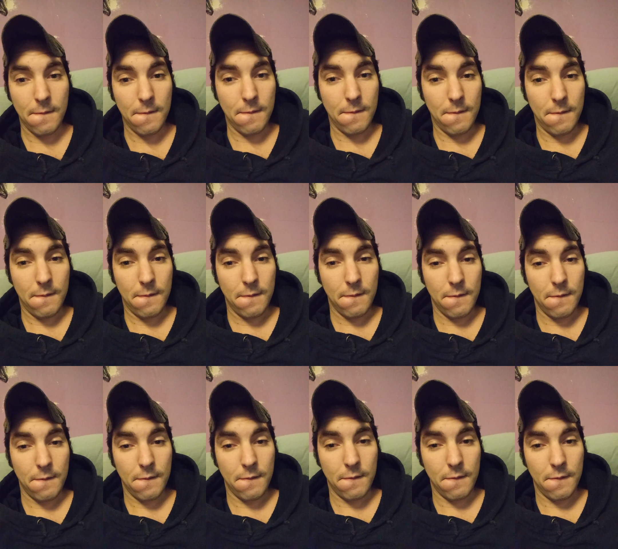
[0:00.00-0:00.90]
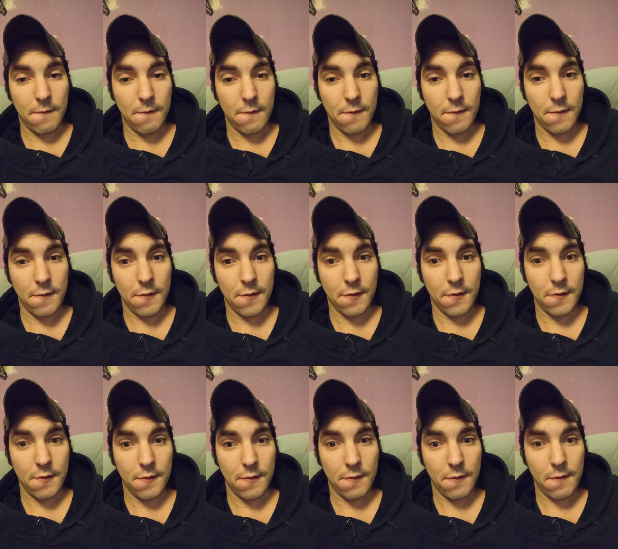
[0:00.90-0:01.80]

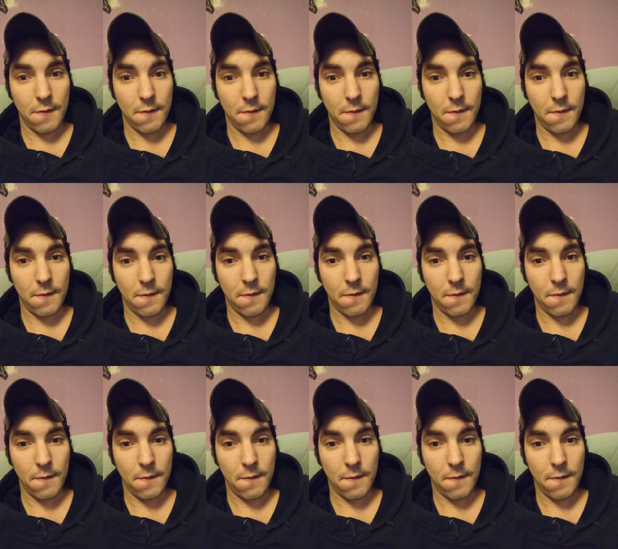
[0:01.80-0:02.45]
[no speech]